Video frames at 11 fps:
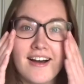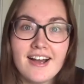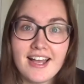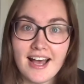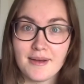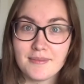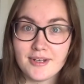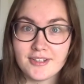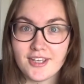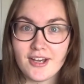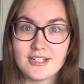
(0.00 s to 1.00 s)
I
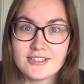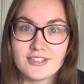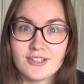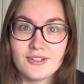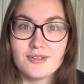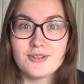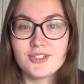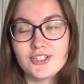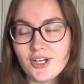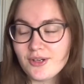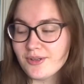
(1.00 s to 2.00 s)
am going to
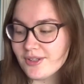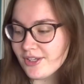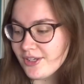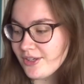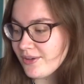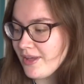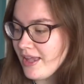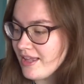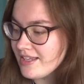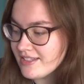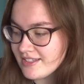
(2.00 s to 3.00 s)
show you
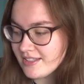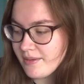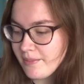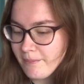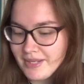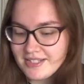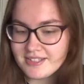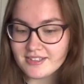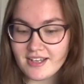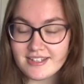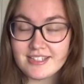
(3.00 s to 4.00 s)
some
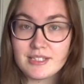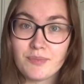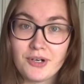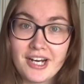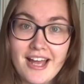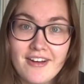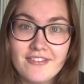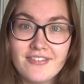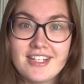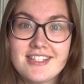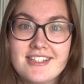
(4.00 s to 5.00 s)
mid-sized spring
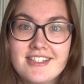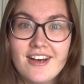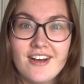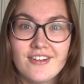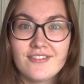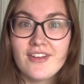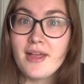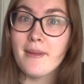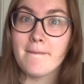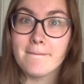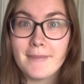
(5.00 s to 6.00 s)
outfits that I've
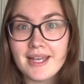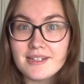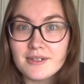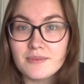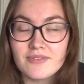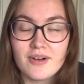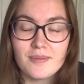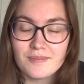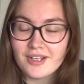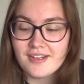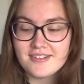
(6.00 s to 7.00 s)
made up from
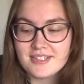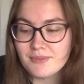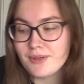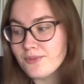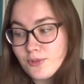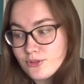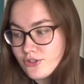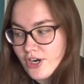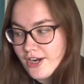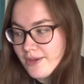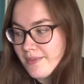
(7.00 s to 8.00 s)
the clothes in my
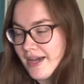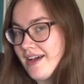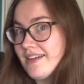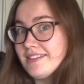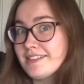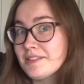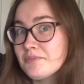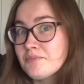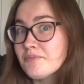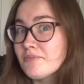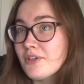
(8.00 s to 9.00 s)
wardrobe, and
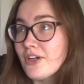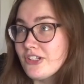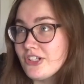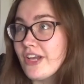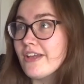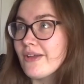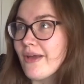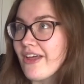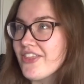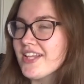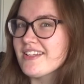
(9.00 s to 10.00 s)
I'm gonna show you. I
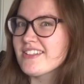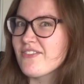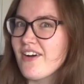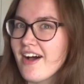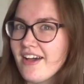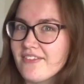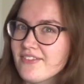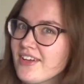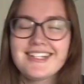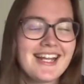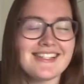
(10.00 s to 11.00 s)
think there's five.
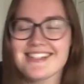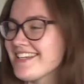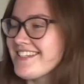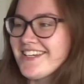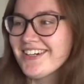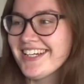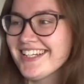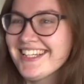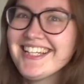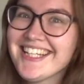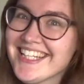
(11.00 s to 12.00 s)
Let's get to
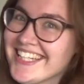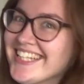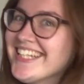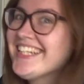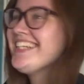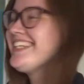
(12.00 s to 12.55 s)
it.